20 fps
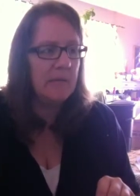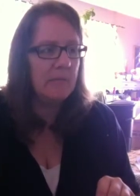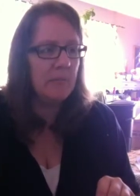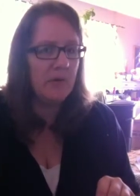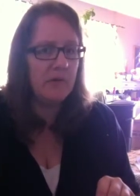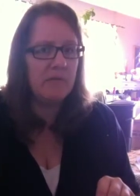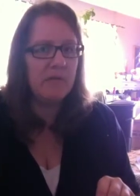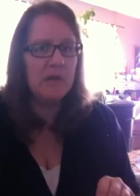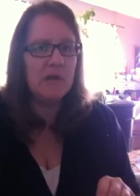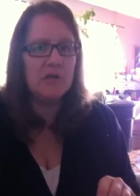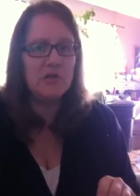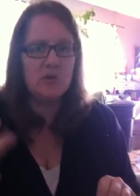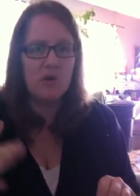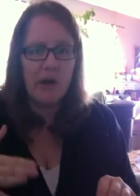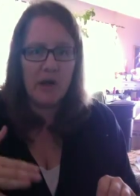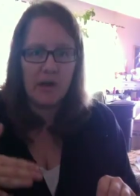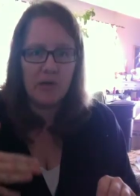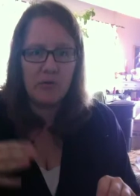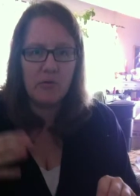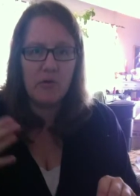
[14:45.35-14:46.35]
privilege
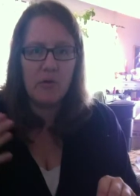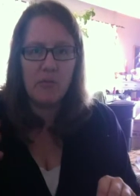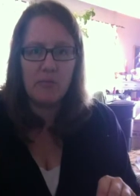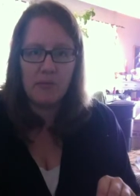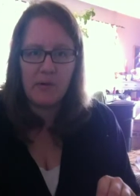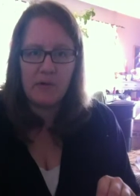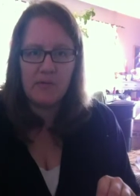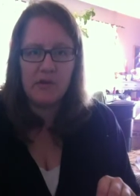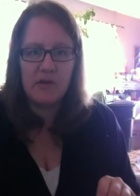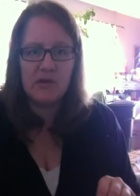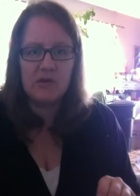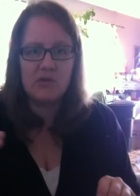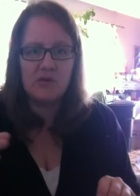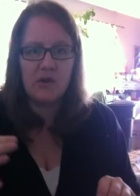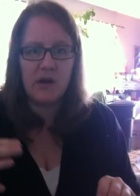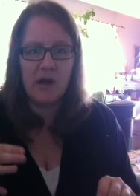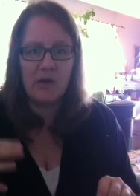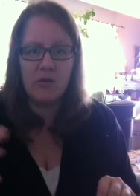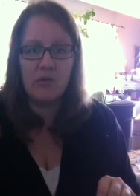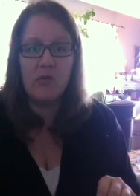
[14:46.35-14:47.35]
or hetero privilege
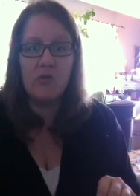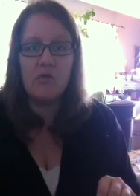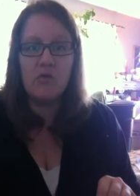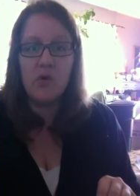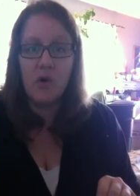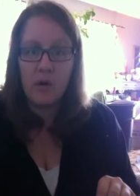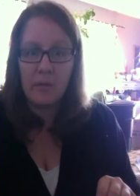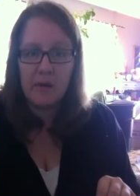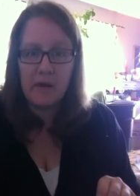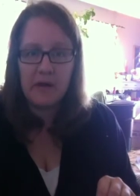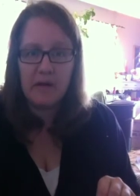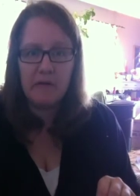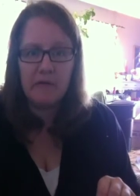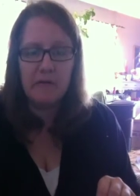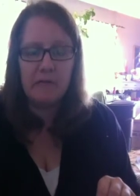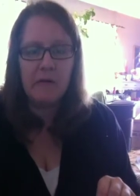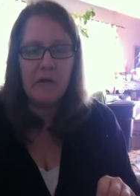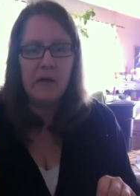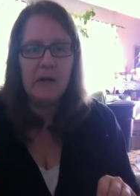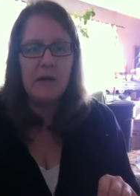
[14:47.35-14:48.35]
or
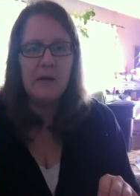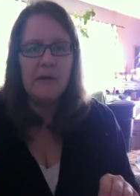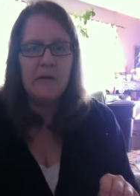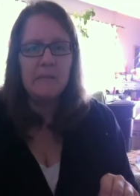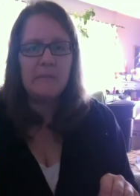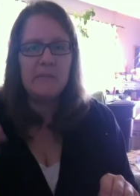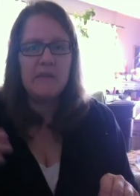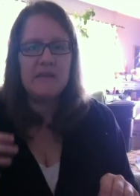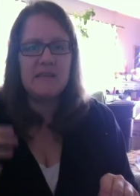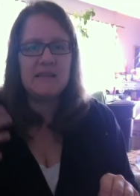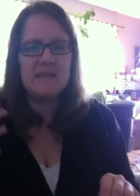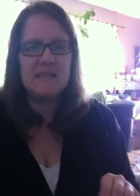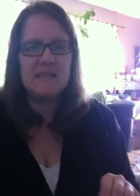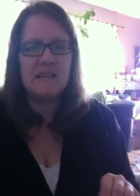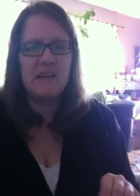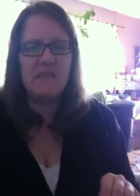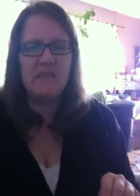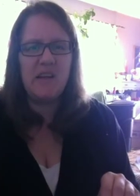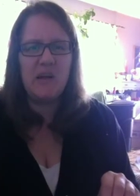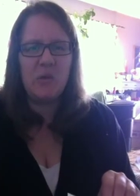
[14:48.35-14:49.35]
heteronormative this is
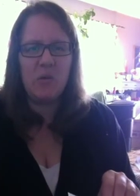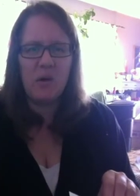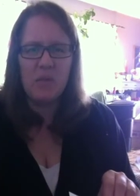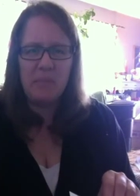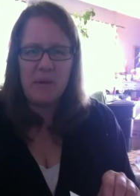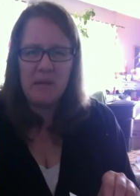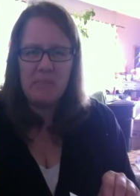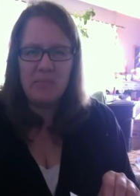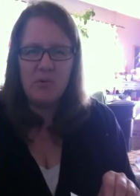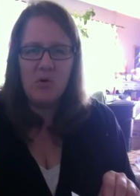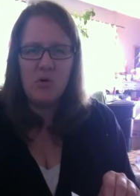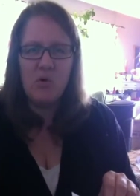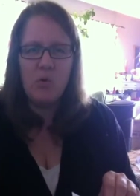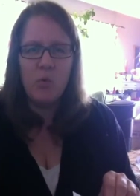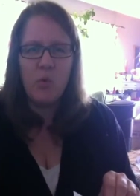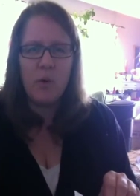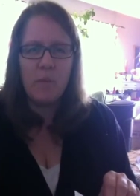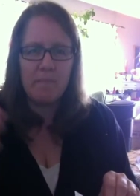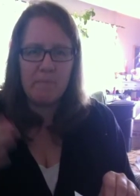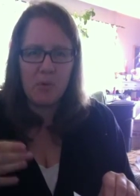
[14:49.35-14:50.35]
stuff like where people who
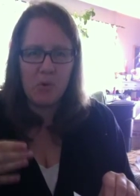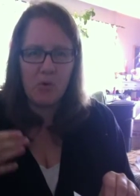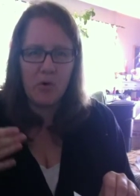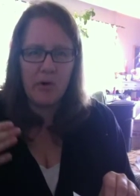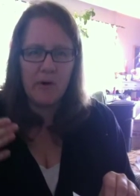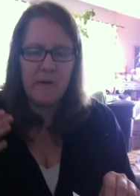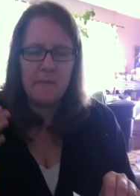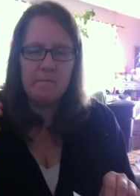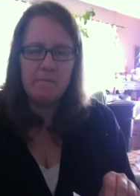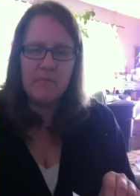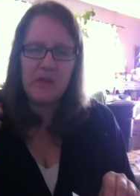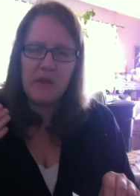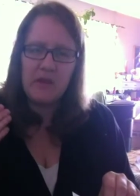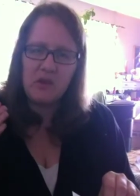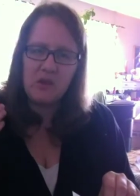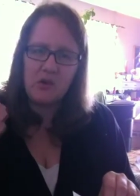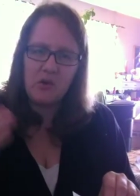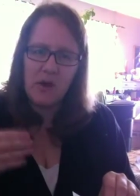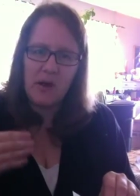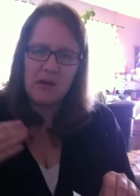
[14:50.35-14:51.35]
were born in
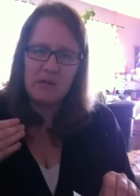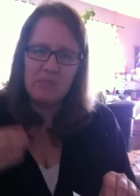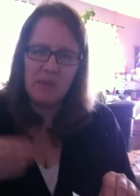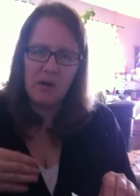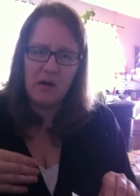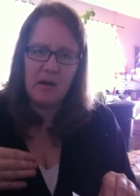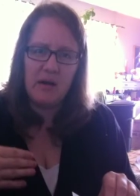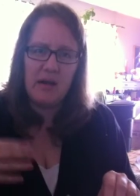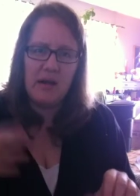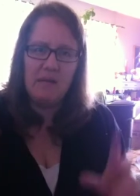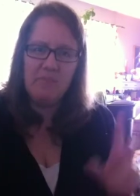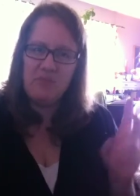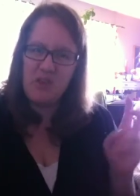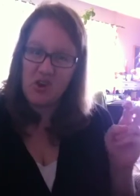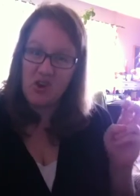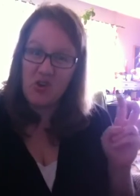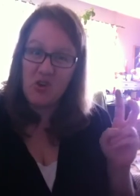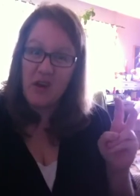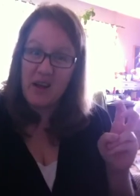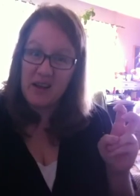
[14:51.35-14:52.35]
the correct body,
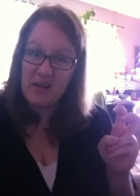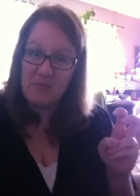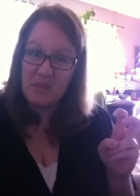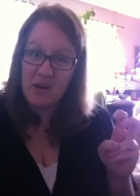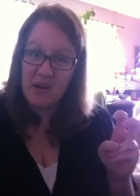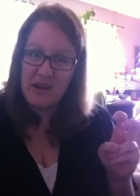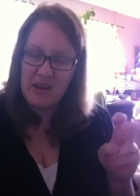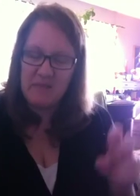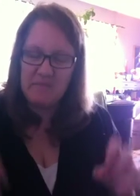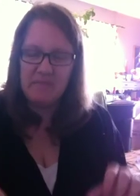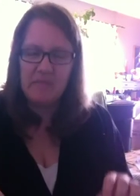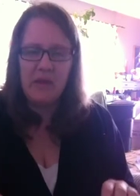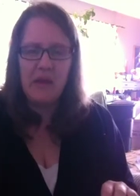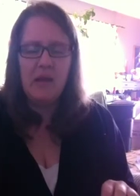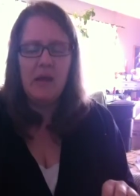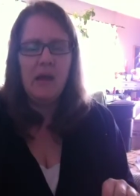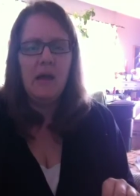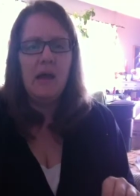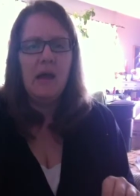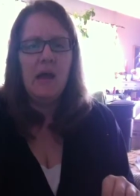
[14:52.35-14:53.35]
the correct body,
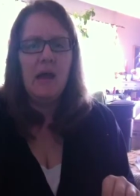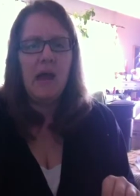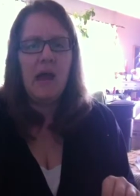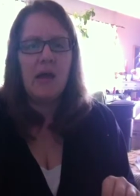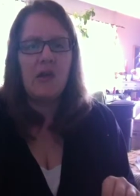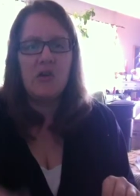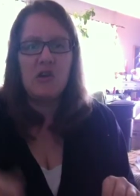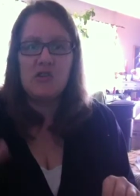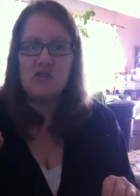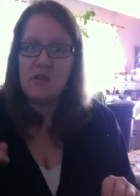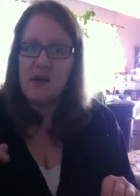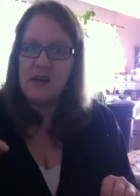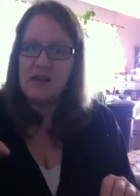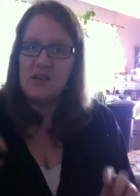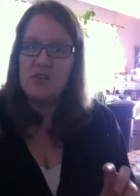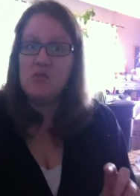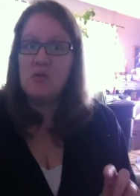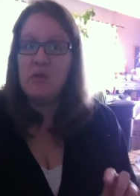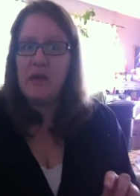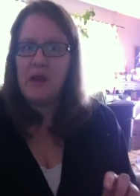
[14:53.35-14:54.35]
and are
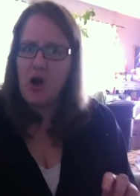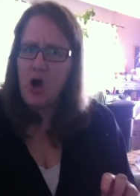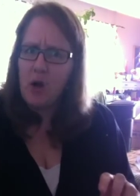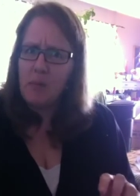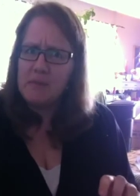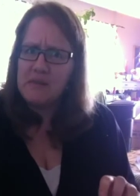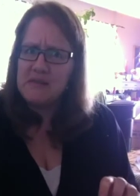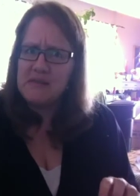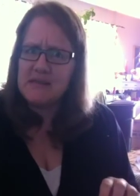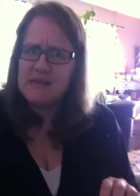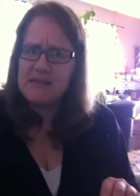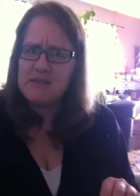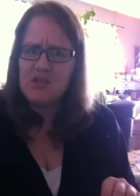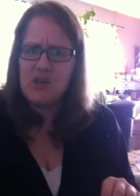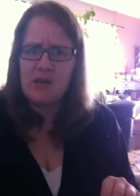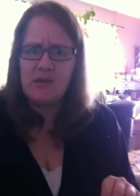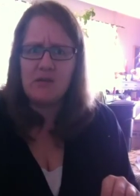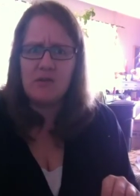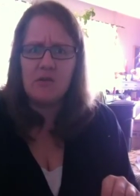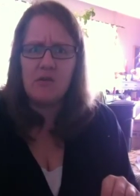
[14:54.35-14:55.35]
attracted to the opposite
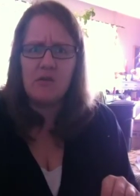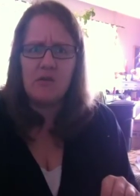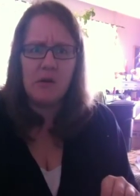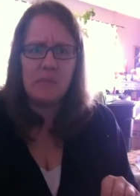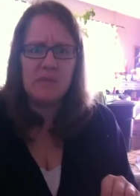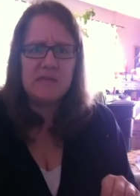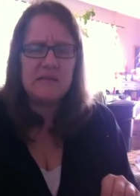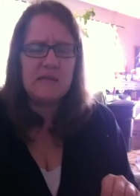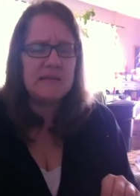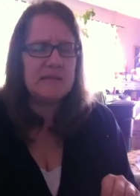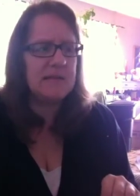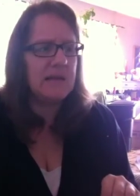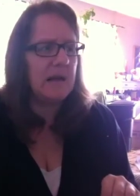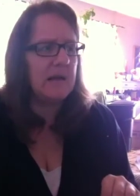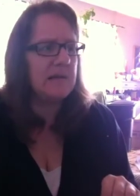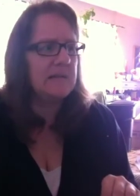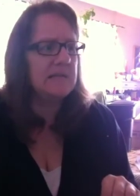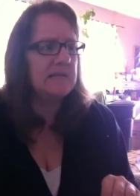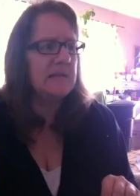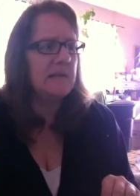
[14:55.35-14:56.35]
gender or opposite
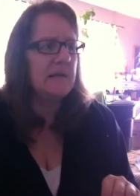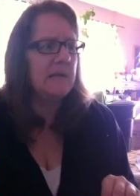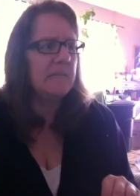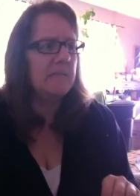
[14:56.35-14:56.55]
sex